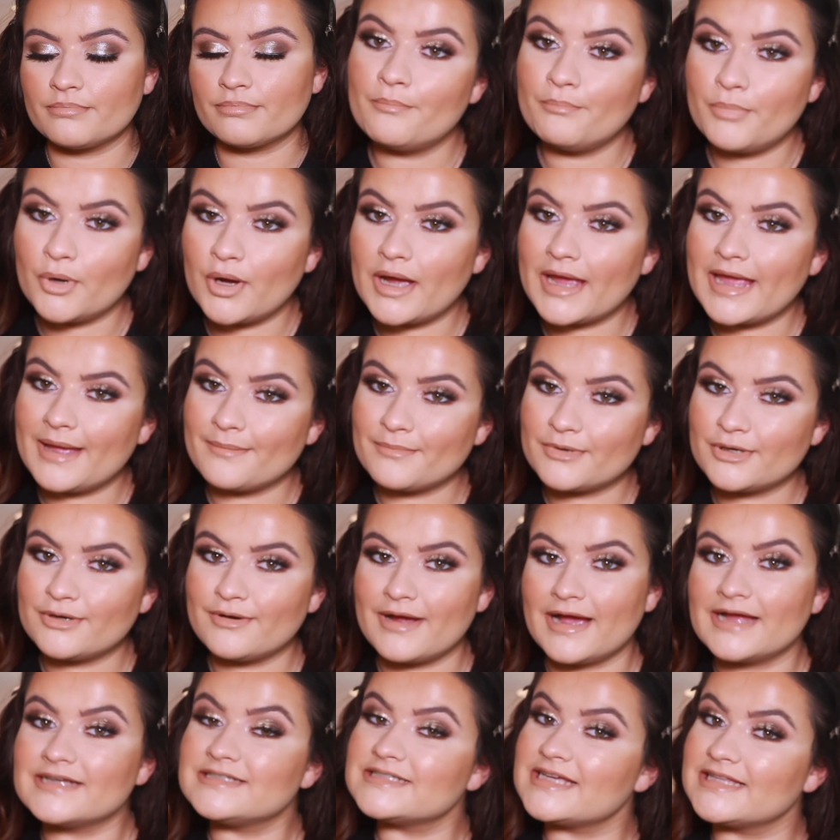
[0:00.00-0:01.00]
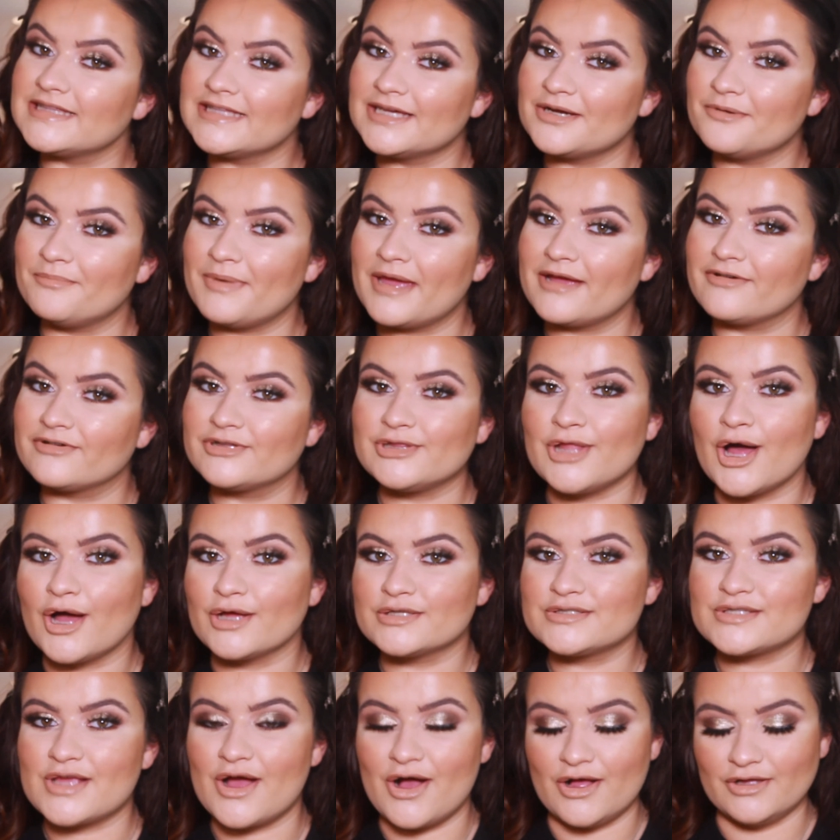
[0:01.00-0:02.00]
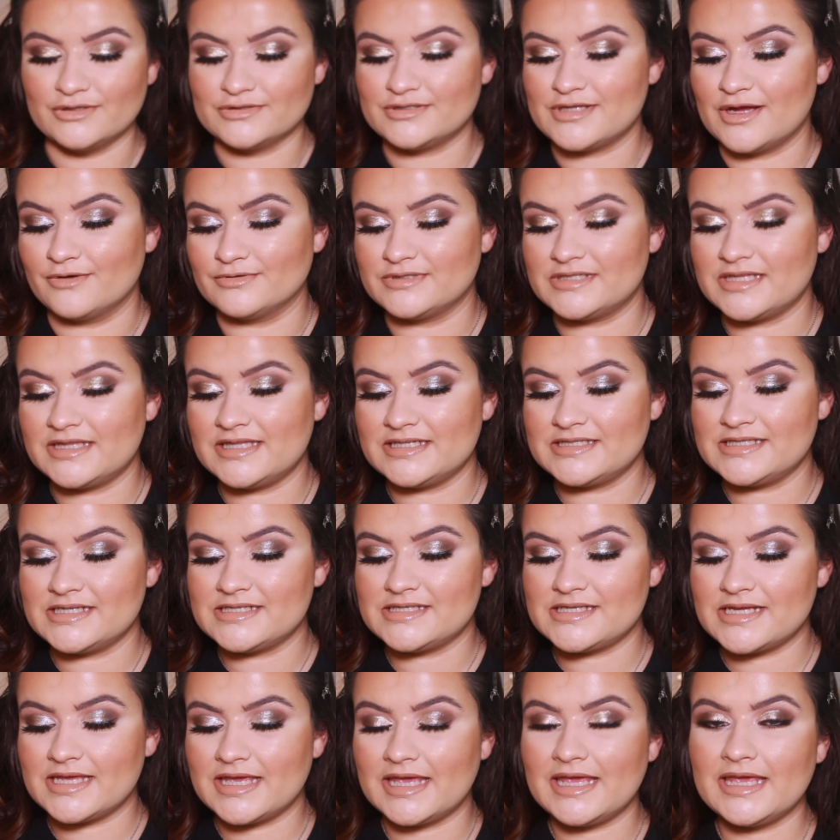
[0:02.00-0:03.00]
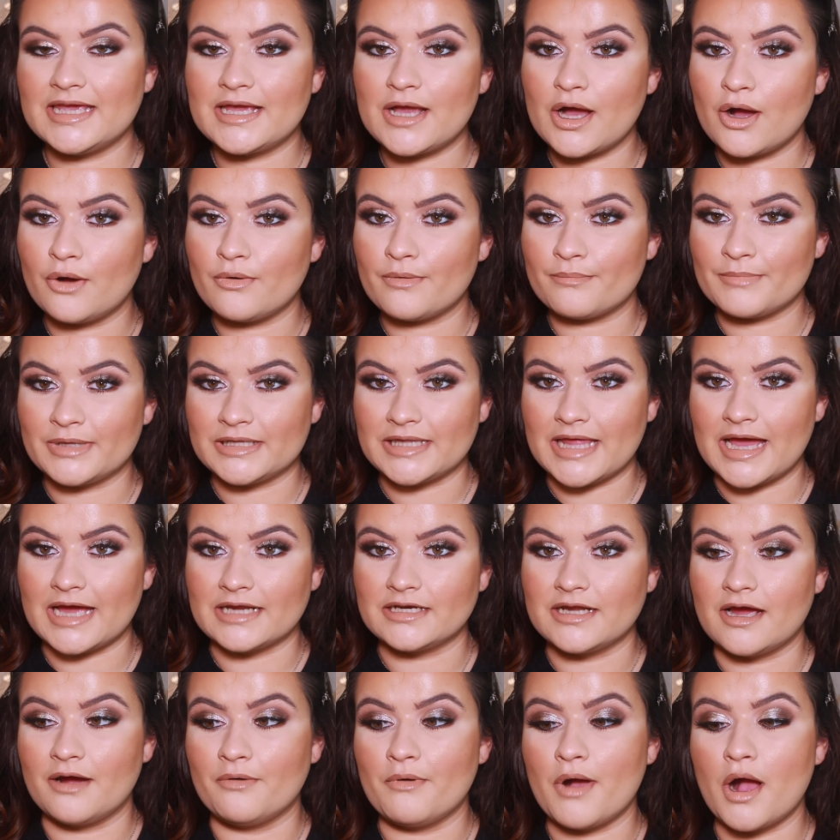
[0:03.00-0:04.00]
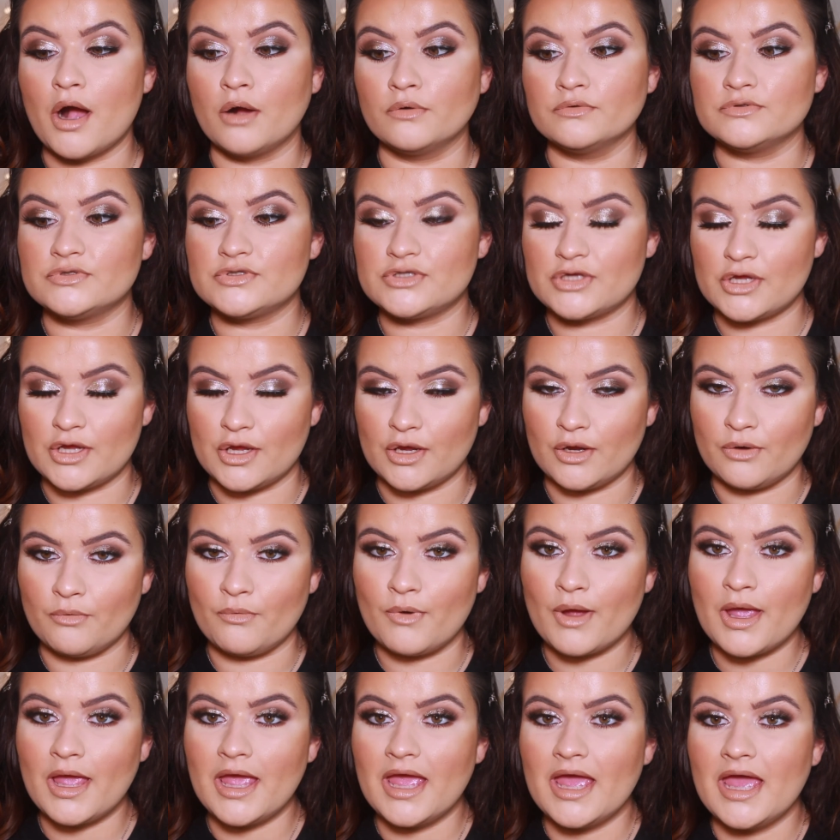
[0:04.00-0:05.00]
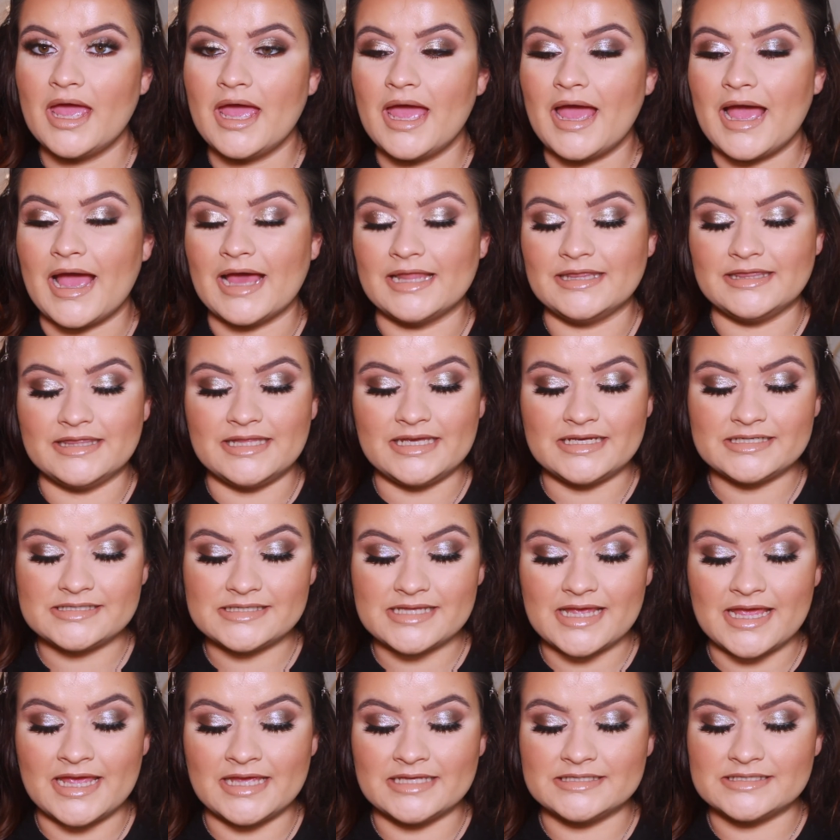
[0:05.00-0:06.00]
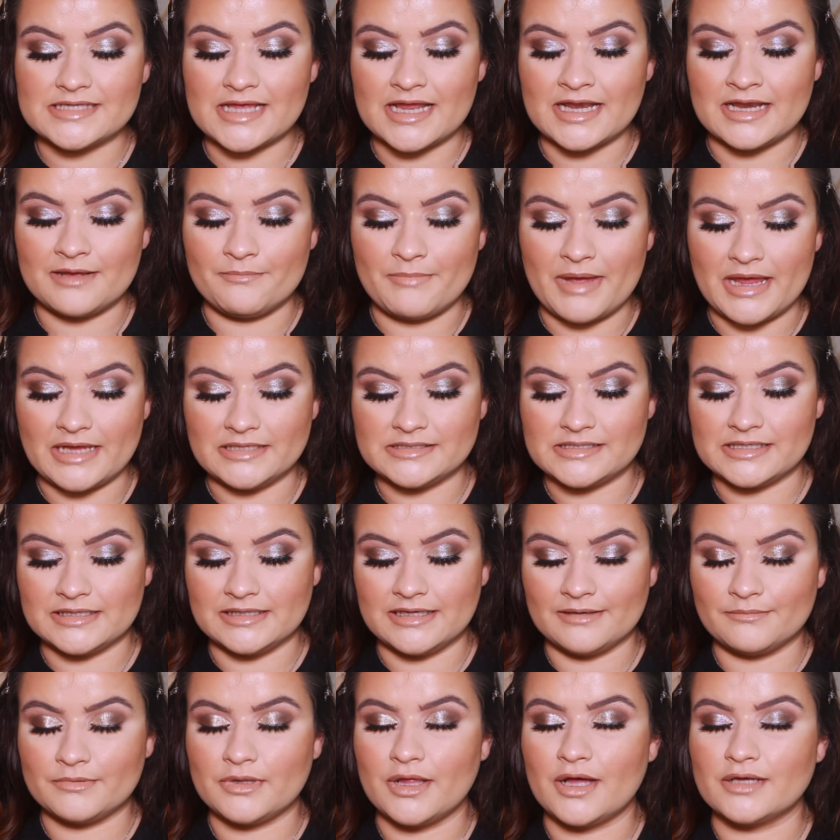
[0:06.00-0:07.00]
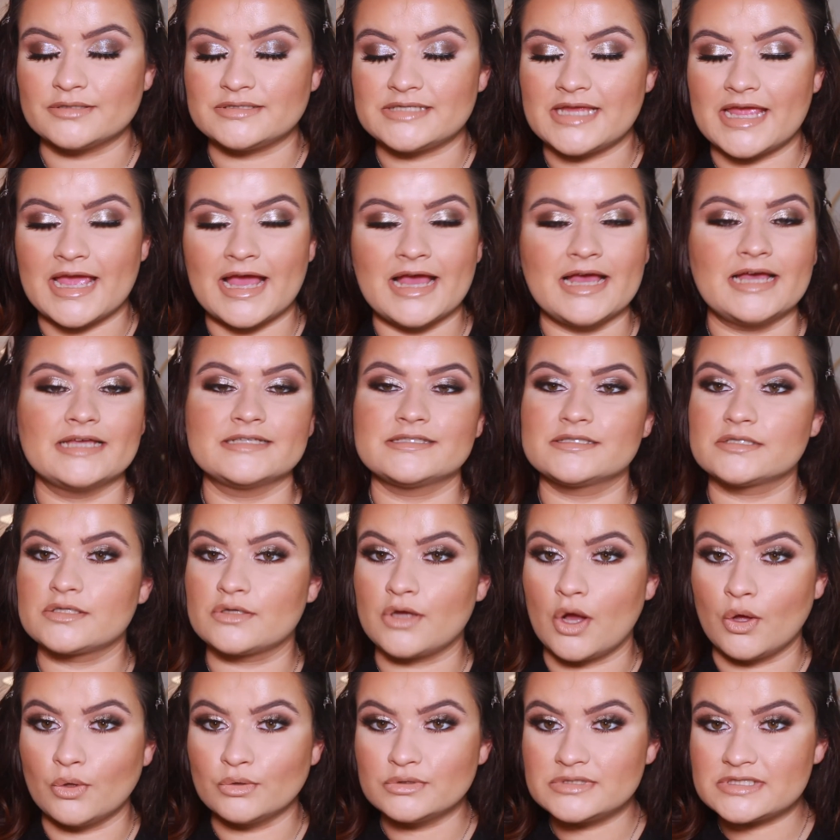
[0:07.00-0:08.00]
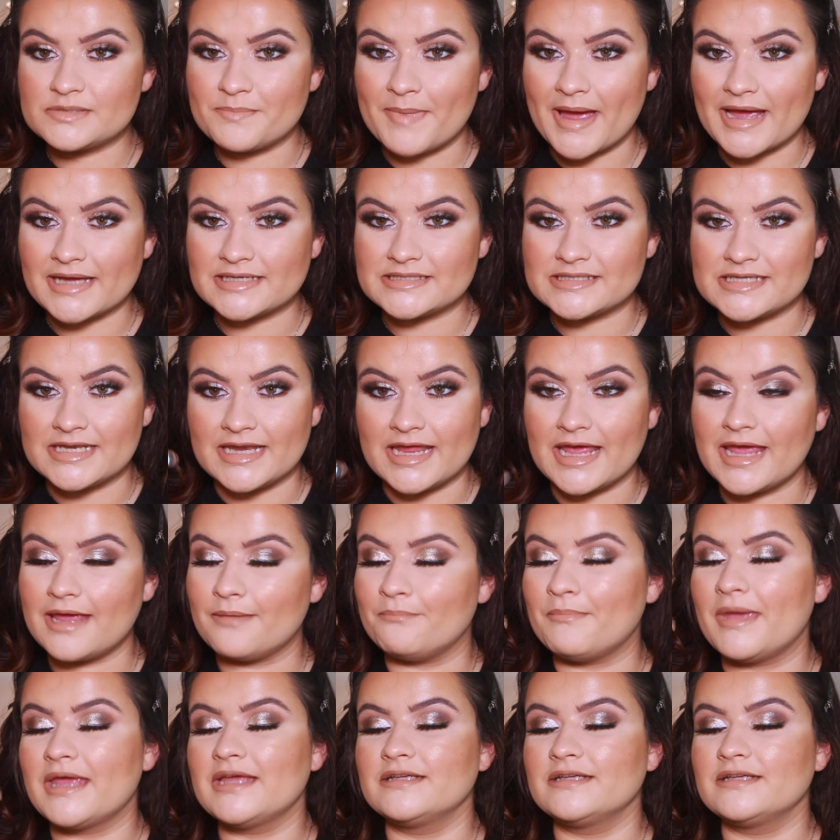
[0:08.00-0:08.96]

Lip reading: But I am going to add a little bit of gloss also. So this is the Kiko Milano 02, and this is an amazing lip gloss. It has gold specks in it.